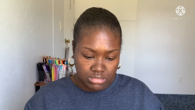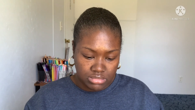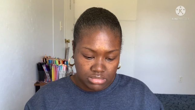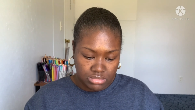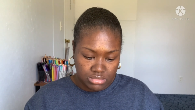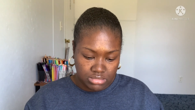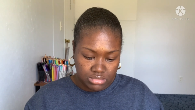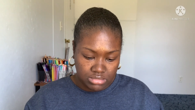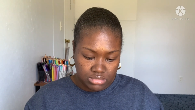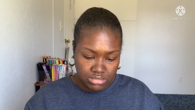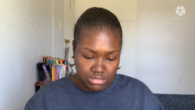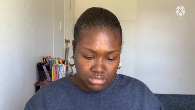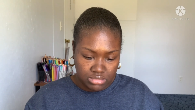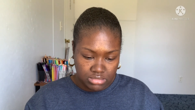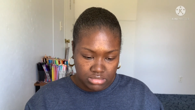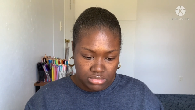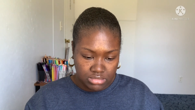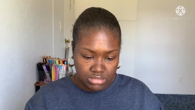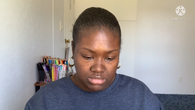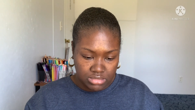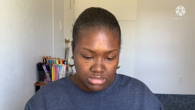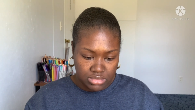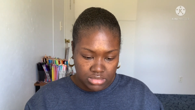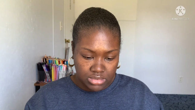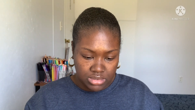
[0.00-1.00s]

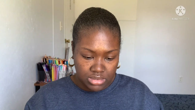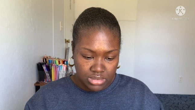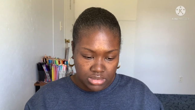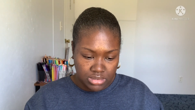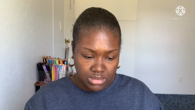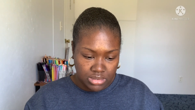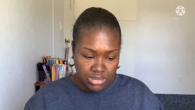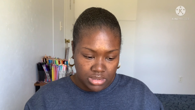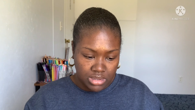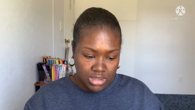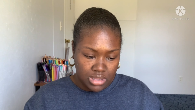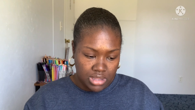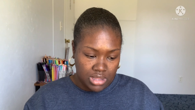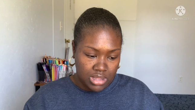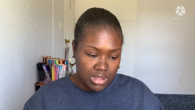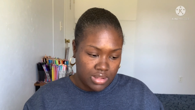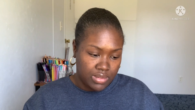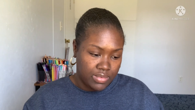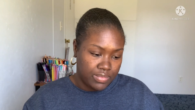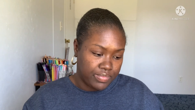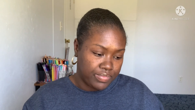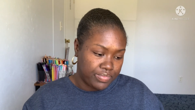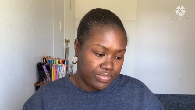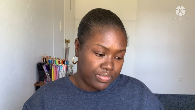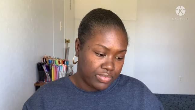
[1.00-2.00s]

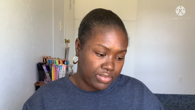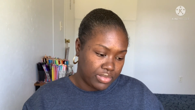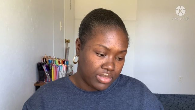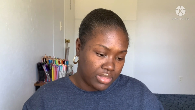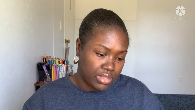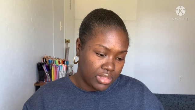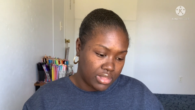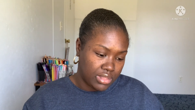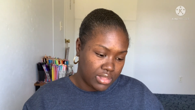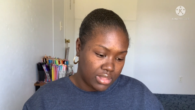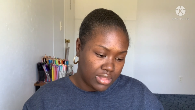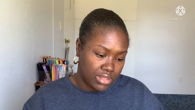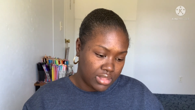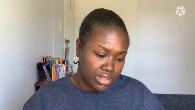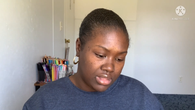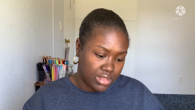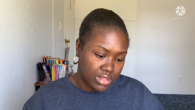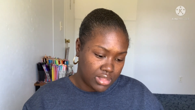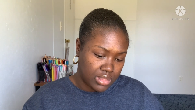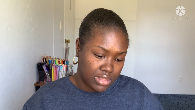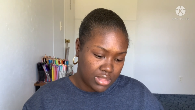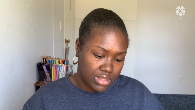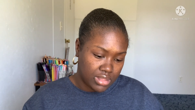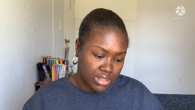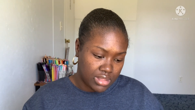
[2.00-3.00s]

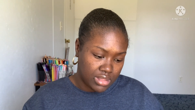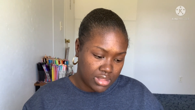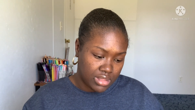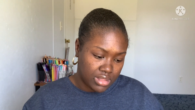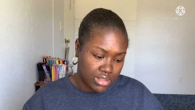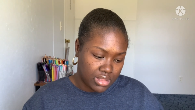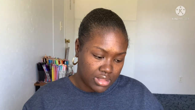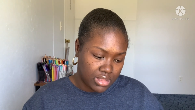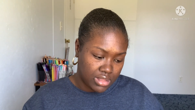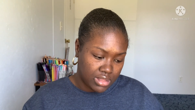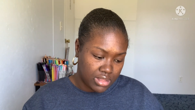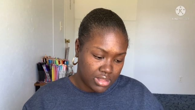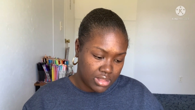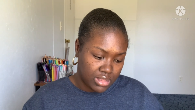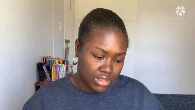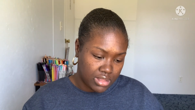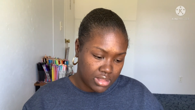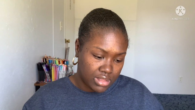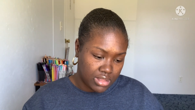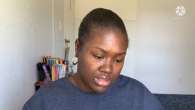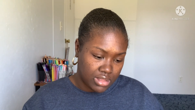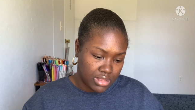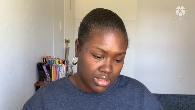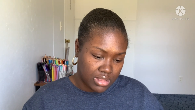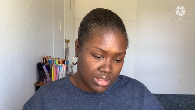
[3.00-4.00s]

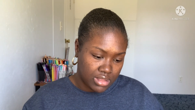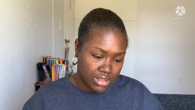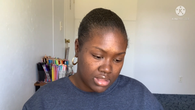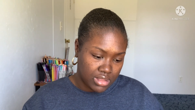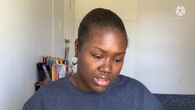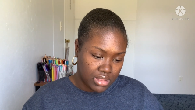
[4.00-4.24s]
Nothing is said.